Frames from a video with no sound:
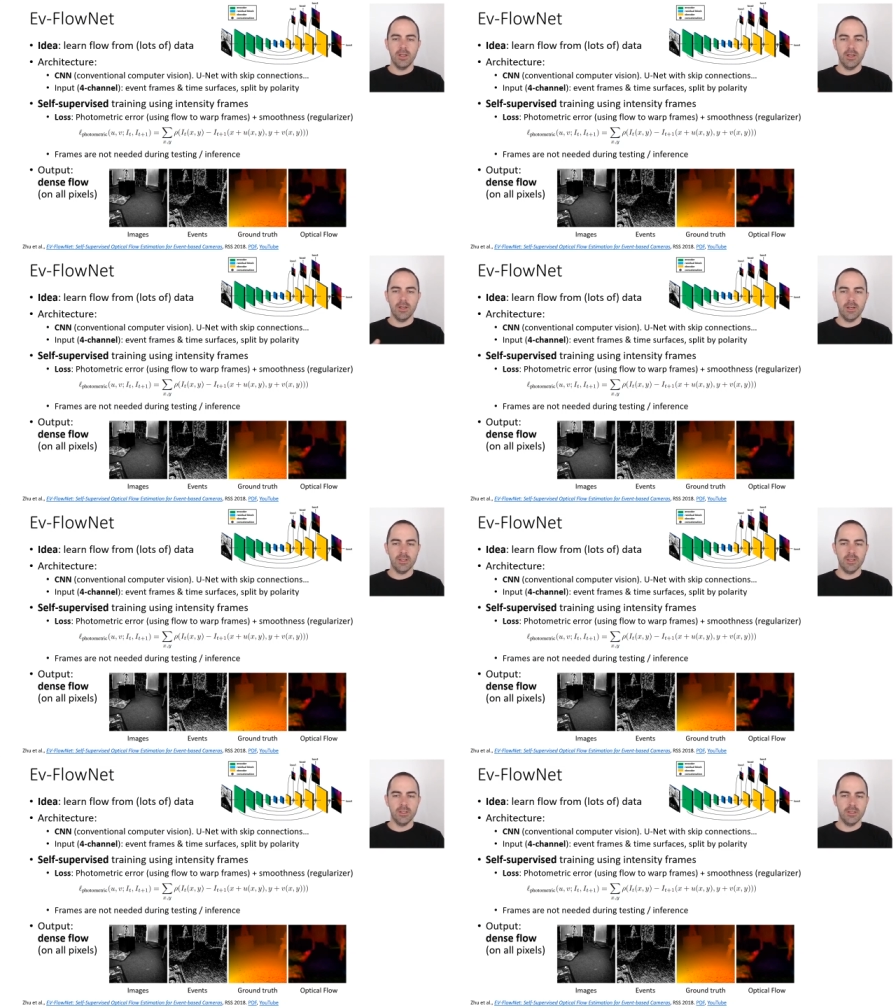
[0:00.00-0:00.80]

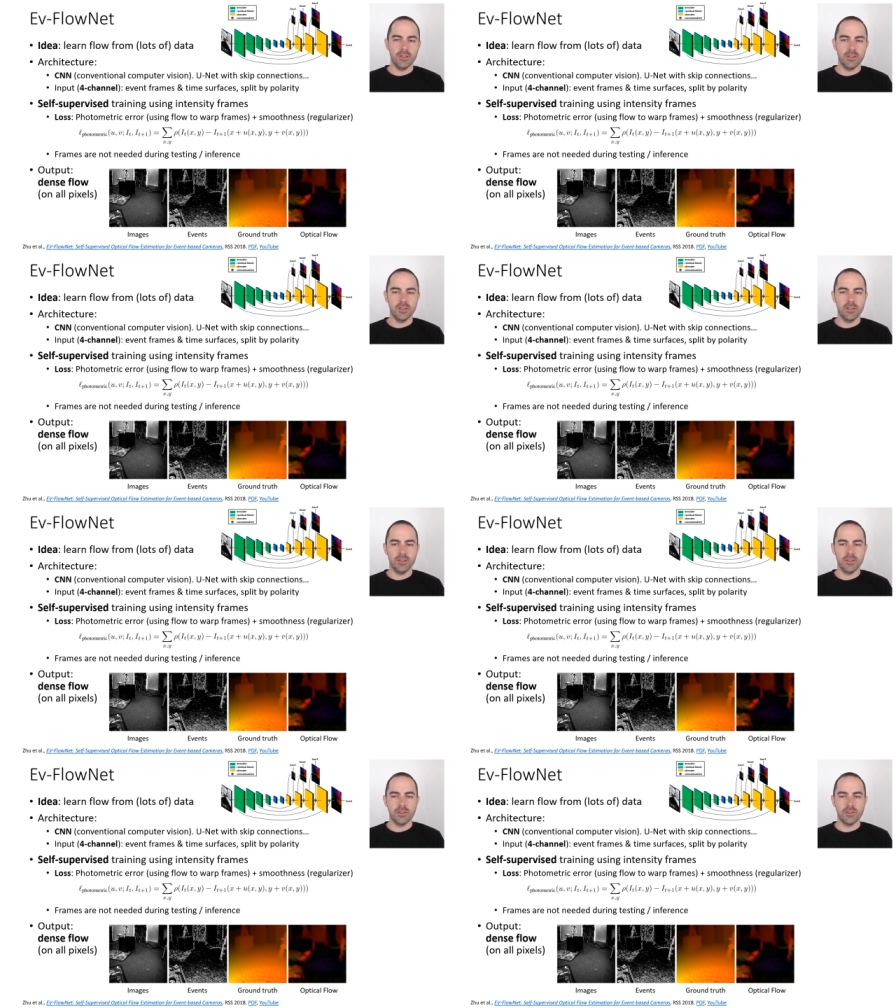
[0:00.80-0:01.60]
and uh,
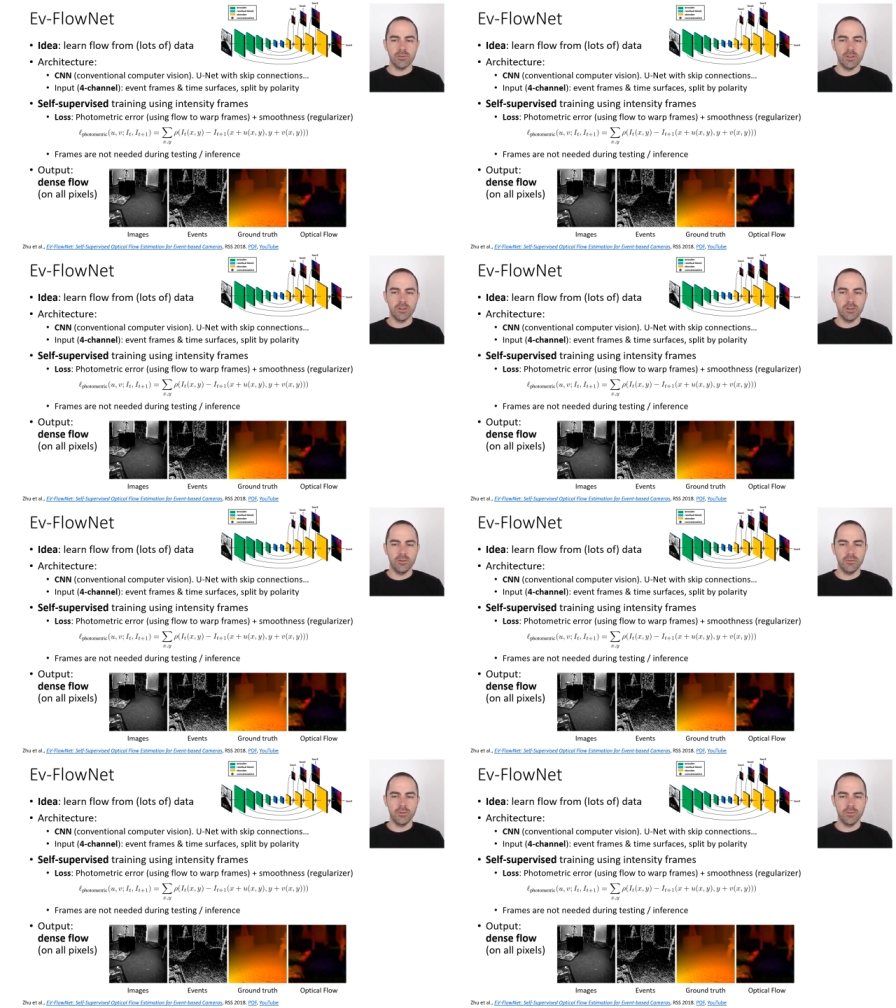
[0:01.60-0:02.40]
the strength
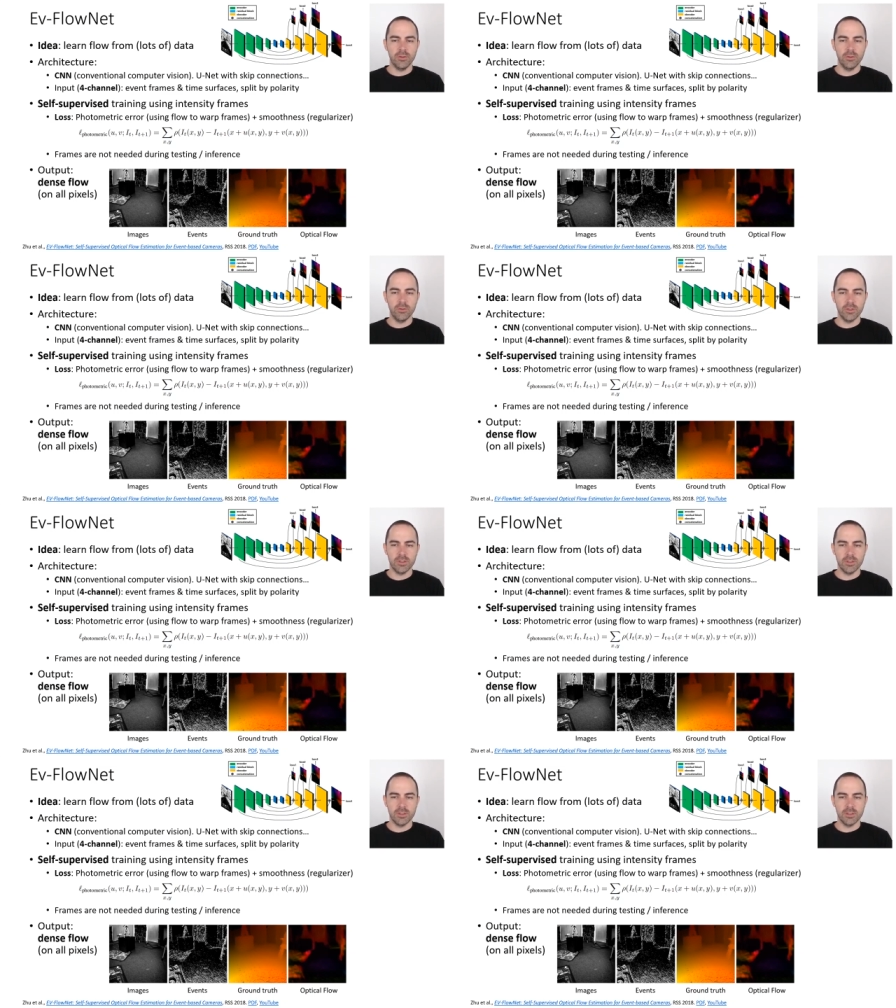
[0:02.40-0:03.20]
of the flow is
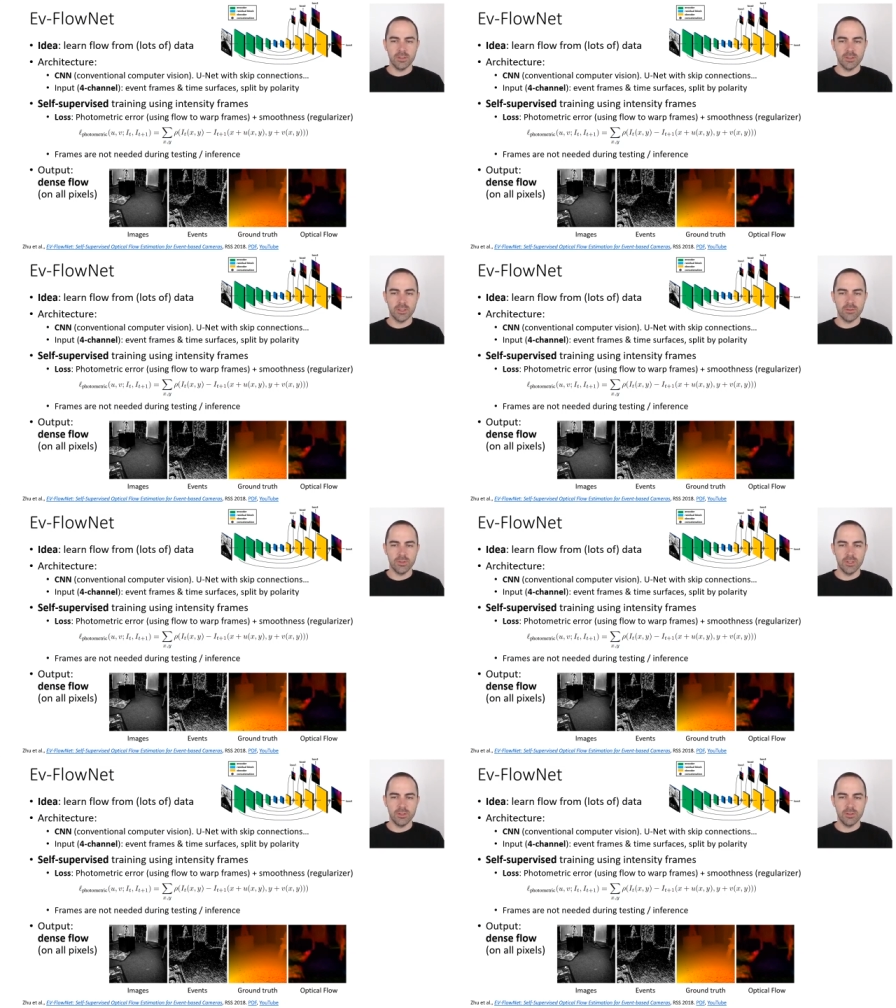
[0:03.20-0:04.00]
the, the
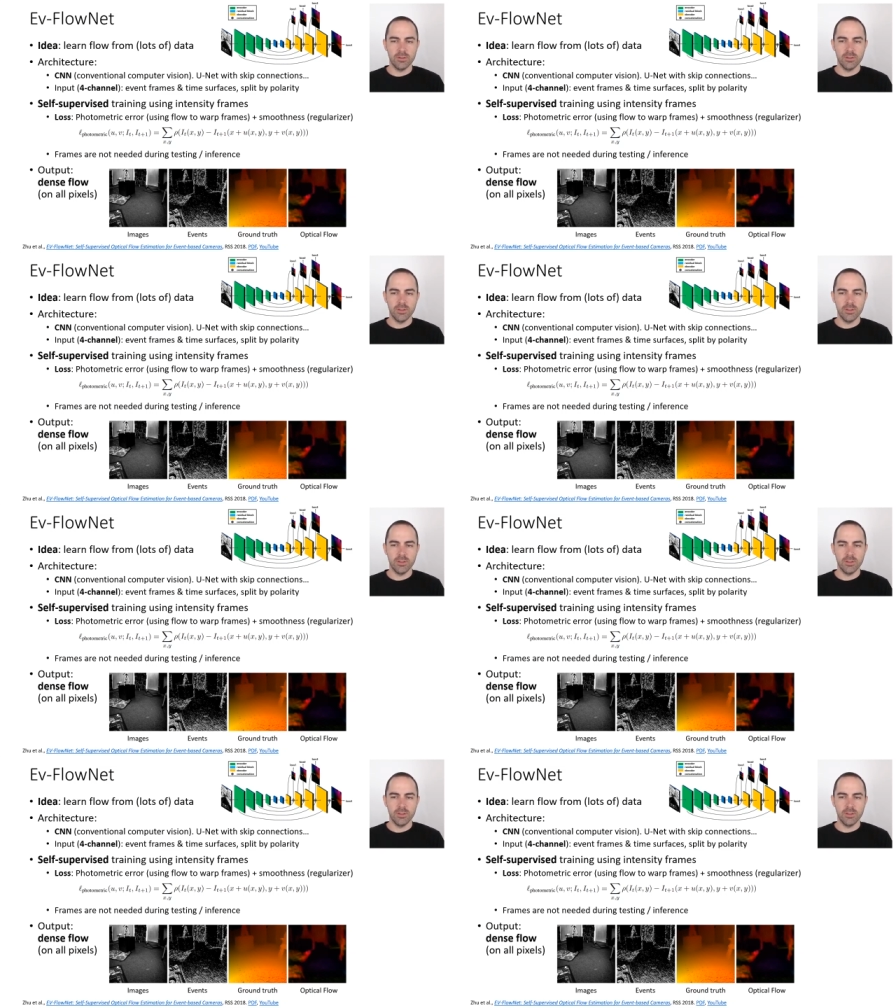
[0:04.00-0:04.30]
saturation.